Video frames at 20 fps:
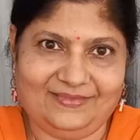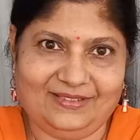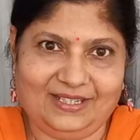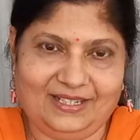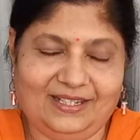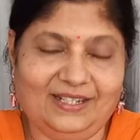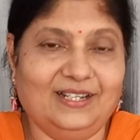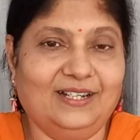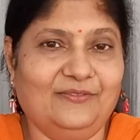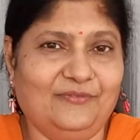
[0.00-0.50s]

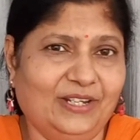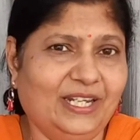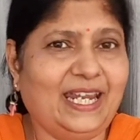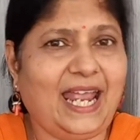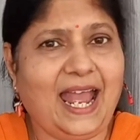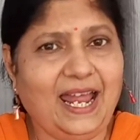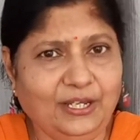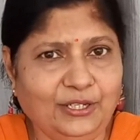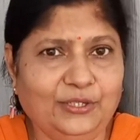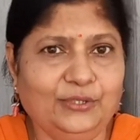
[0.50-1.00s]
Here we
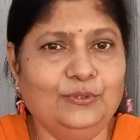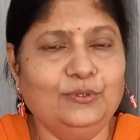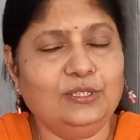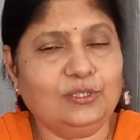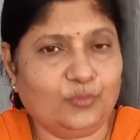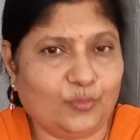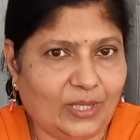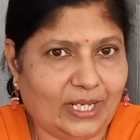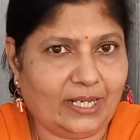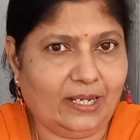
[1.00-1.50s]
can use
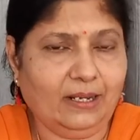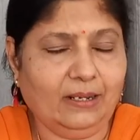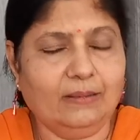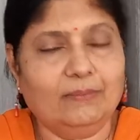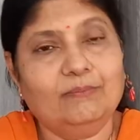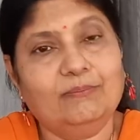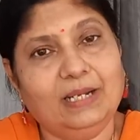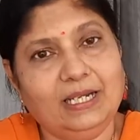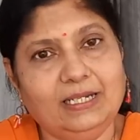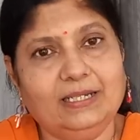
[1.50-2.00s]
will,
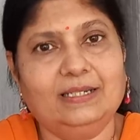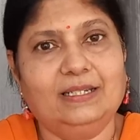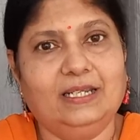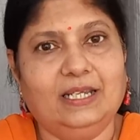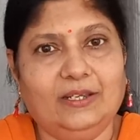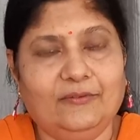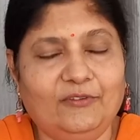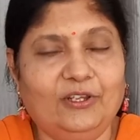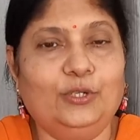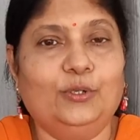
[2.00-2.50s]
but
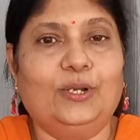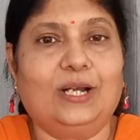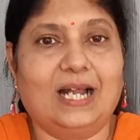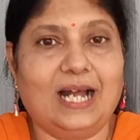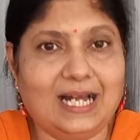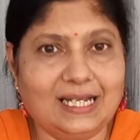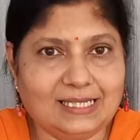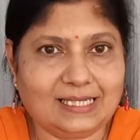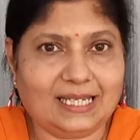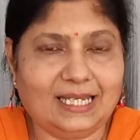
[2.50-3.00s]
when you're
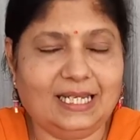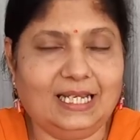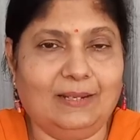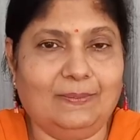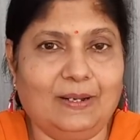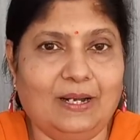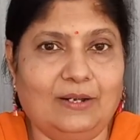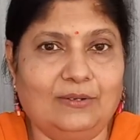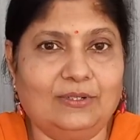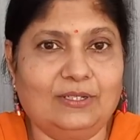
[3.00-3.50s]
asking
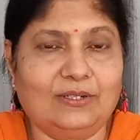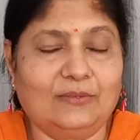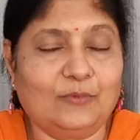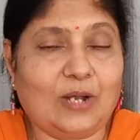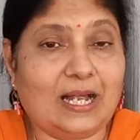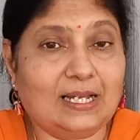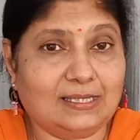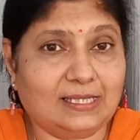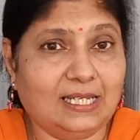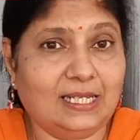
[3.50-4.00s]

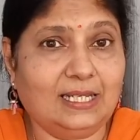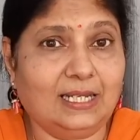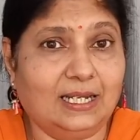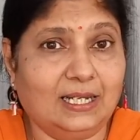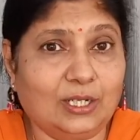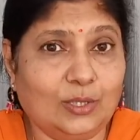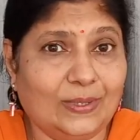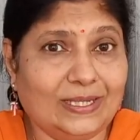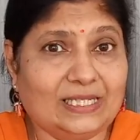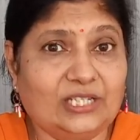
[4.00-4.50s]
a
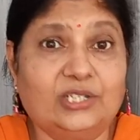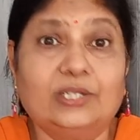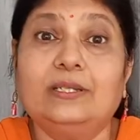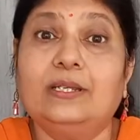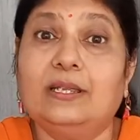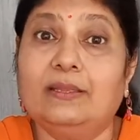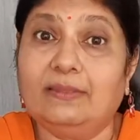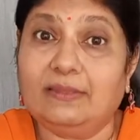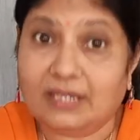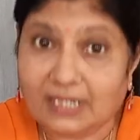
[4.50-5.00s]
question
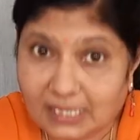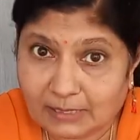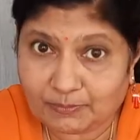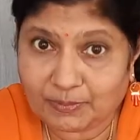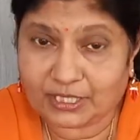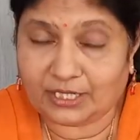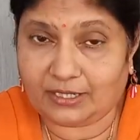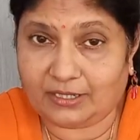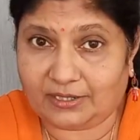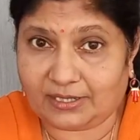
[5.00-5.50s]
in this
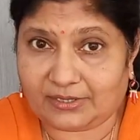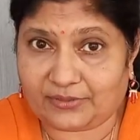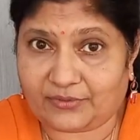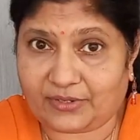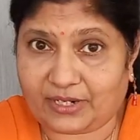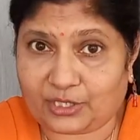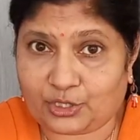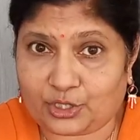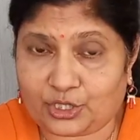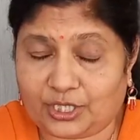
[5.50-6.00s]
particular
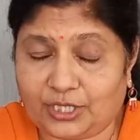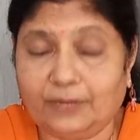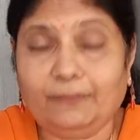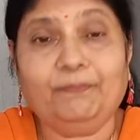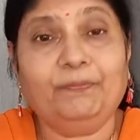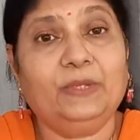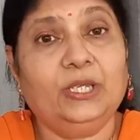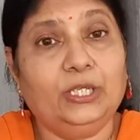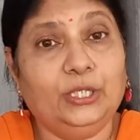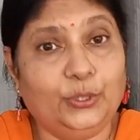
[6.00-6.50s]
structure,
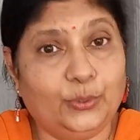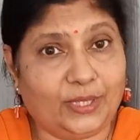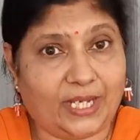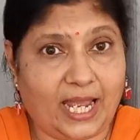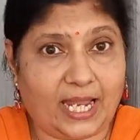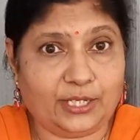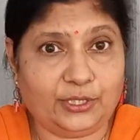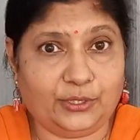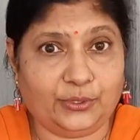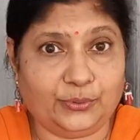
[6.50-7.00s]
you
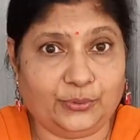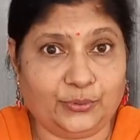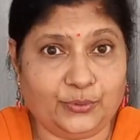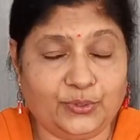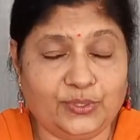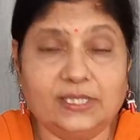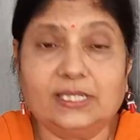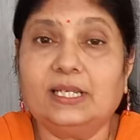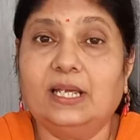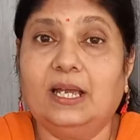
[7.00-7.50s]
can
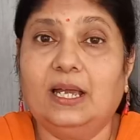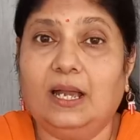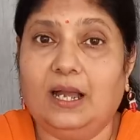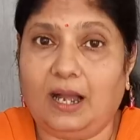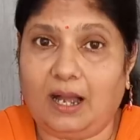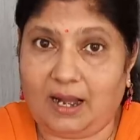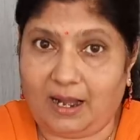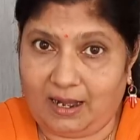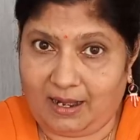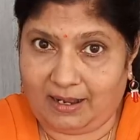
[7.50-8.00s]
use
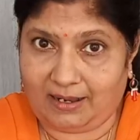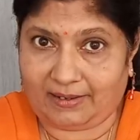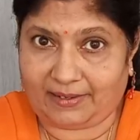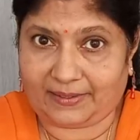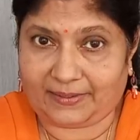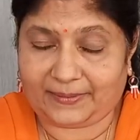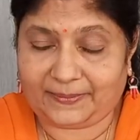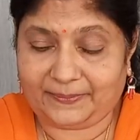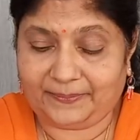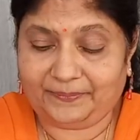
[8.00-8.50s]
are.
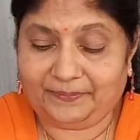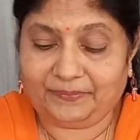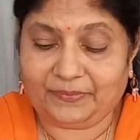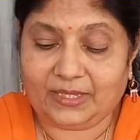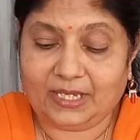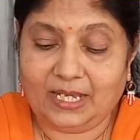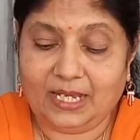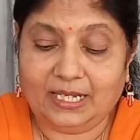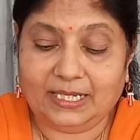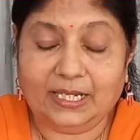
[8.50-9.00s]

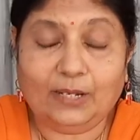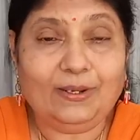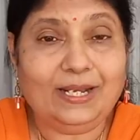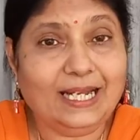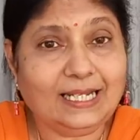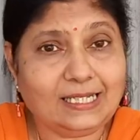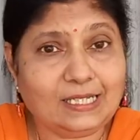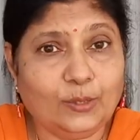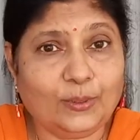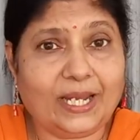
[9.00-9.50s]
Now
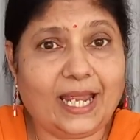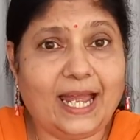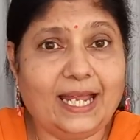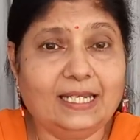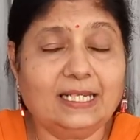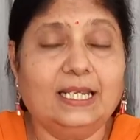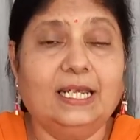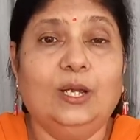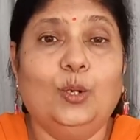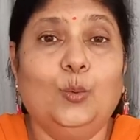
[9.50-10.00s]
let's look
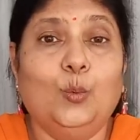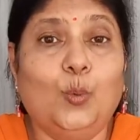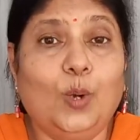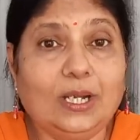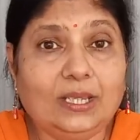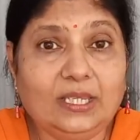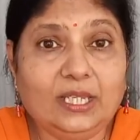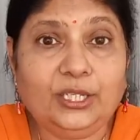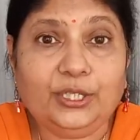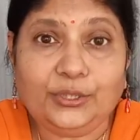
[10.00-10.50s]
at
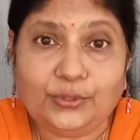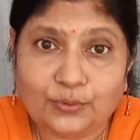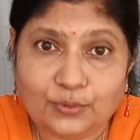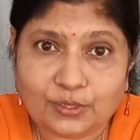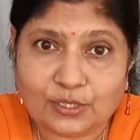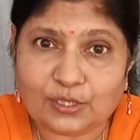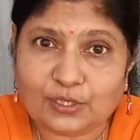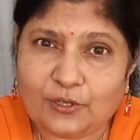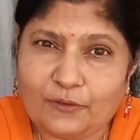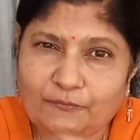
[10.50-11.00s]
what the
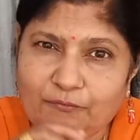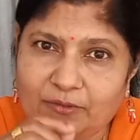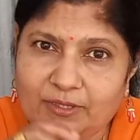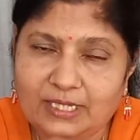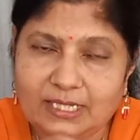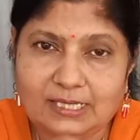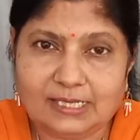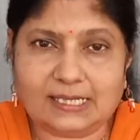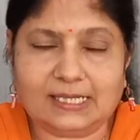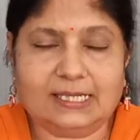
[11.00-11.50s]
uses of
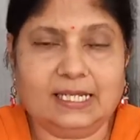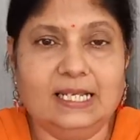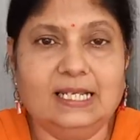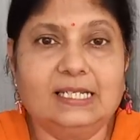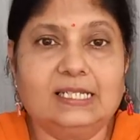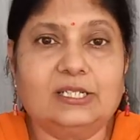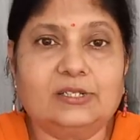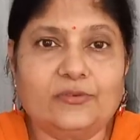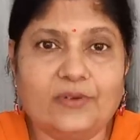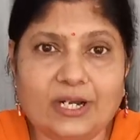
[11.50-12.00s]
this
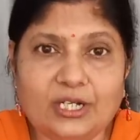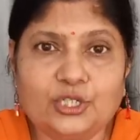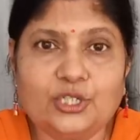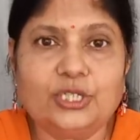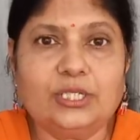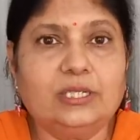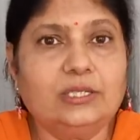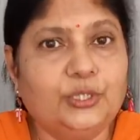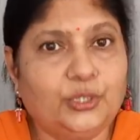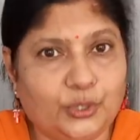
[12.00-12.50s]

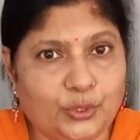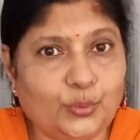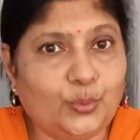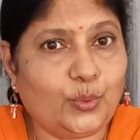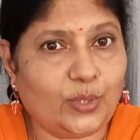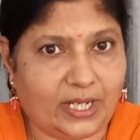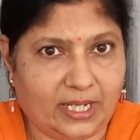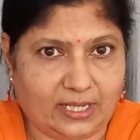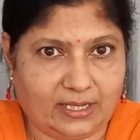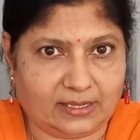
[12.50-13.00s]
structure to
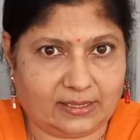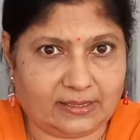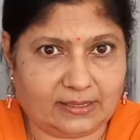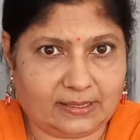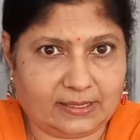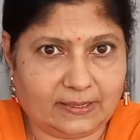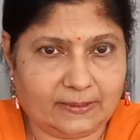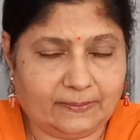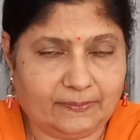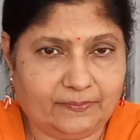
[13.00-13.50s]

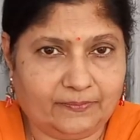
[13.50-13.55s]
is.